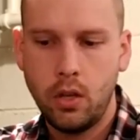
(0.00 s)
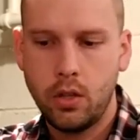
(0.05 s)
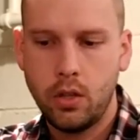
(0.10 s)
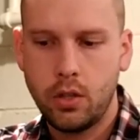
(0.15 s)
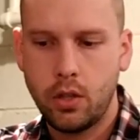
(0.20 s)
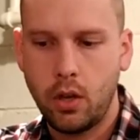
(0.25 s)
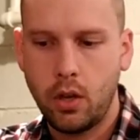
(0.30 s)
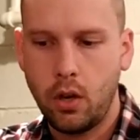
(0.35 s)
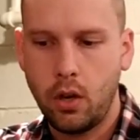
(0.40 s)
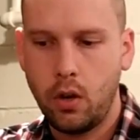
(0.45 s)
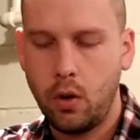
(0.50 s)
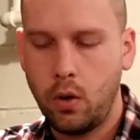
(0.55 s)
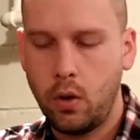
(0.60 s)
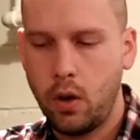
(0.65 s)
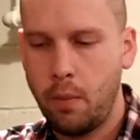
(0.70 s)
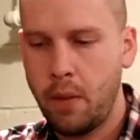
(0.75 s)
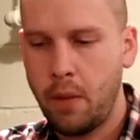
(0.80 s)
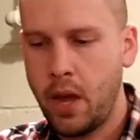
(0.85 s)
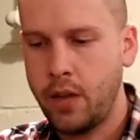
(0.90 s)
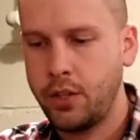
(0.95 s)
So
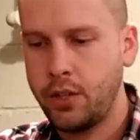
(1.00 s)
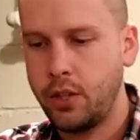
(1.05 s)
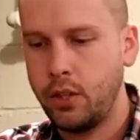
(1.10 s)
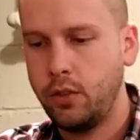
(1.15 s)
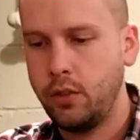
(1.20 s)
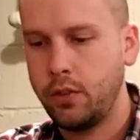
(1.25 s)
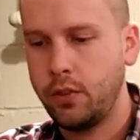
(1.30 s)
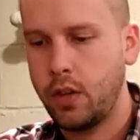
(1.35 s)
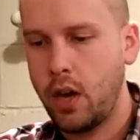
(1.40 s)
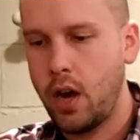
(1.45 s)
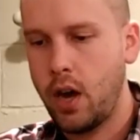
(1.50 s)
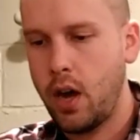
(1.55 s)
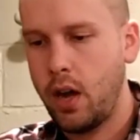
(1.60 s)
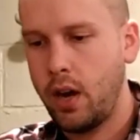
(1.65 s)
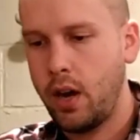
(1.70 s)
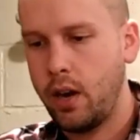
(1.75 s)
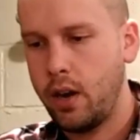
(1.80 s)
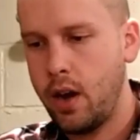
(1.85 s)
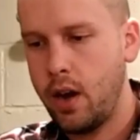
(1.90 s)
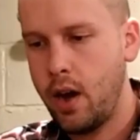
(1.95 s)
imagine you've
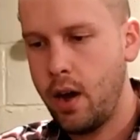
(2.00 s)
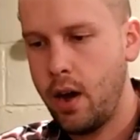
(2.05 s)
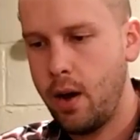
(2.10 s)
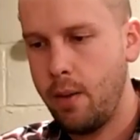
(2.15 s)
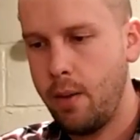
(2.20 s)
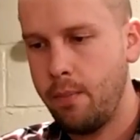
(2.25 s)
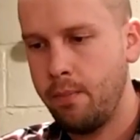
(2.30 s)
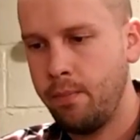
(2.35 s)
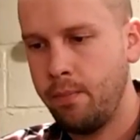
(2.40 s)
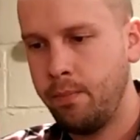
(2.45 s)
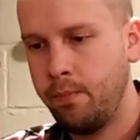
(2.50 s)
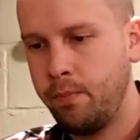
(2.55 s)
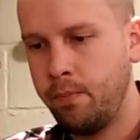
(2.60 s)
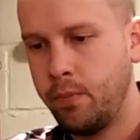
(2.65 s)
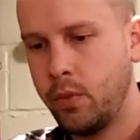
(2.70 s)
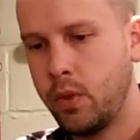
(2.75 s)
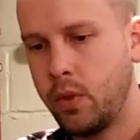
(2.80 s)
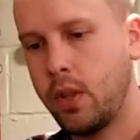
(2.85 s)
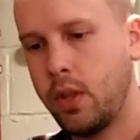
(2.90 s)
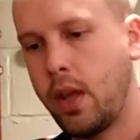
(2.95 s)
got, um,
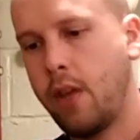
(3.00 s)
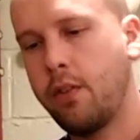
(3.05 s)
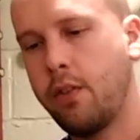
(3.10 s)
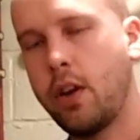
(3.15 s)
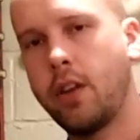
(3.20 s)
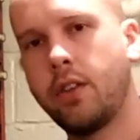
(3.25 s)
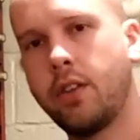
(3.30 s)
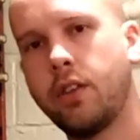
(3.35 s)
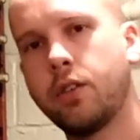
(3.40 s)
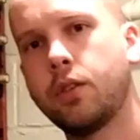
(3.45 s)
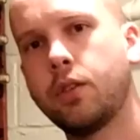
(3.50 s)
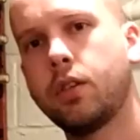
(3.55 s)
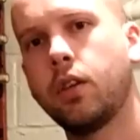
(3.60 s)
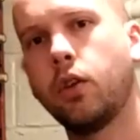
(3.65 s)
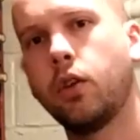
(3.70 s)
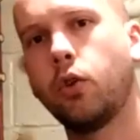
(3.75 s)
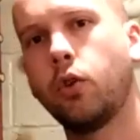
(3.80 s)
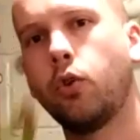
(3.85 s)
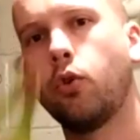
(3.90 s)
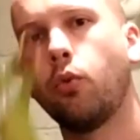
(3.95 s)
I've got this
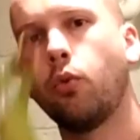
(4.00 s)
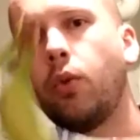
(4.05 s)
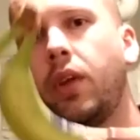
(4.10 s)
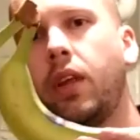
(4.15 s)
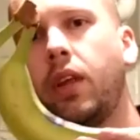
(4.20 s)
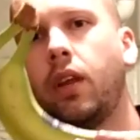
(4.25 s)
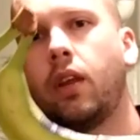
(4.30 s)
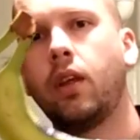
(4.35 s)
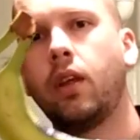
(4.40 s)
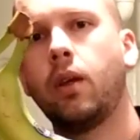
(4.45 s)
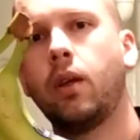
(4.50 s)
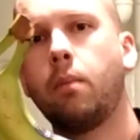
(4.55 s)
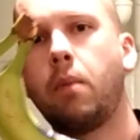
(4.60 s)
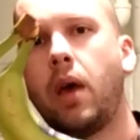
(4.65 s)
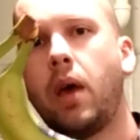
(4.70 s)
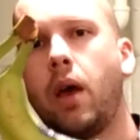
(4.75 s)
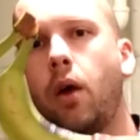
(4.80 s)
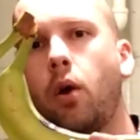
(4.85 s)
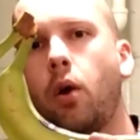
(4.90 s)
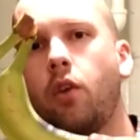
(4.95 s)
green
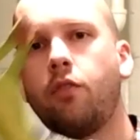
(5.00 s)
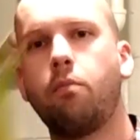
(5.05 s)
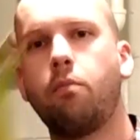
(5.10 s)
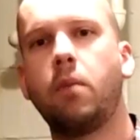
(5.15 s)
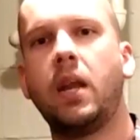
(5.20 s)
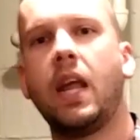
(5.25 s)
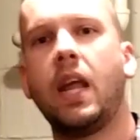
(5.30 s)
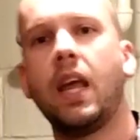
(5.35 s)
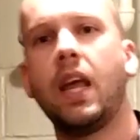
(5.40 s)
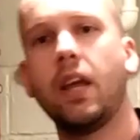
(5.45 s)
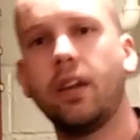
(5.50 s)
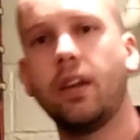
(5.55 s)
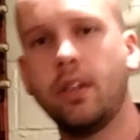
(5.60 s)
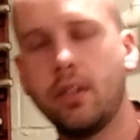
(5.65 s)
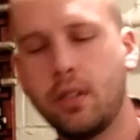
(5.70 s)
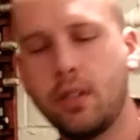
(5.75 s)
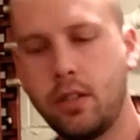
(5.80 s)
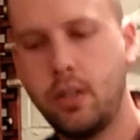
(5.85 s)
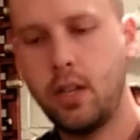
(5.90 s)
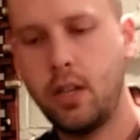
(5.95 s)
pair of
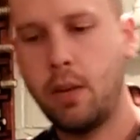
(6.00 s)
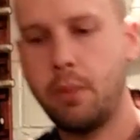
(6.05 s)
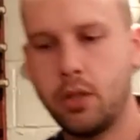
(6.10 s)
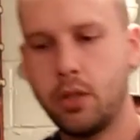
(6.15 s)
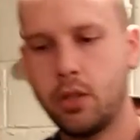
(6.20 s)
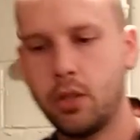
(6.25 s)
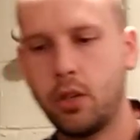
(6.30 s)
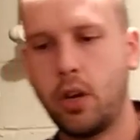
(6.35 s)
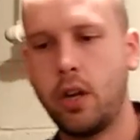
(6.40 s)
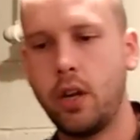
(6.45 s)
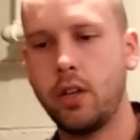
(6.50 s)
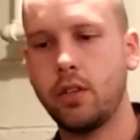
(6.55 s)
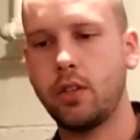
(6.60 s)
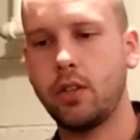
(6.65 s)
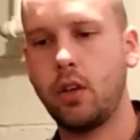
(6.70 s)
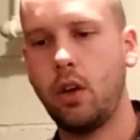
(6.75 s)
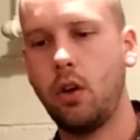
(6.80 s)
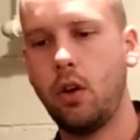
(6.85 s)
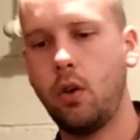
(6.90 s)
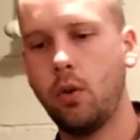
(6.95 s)
bananas to demonstrate.
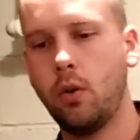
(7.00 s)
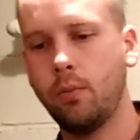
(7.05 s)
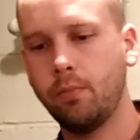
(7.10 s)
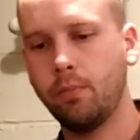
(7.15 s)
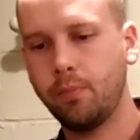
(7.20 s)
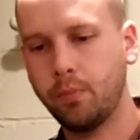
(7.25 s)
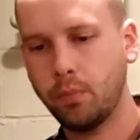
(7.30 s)
So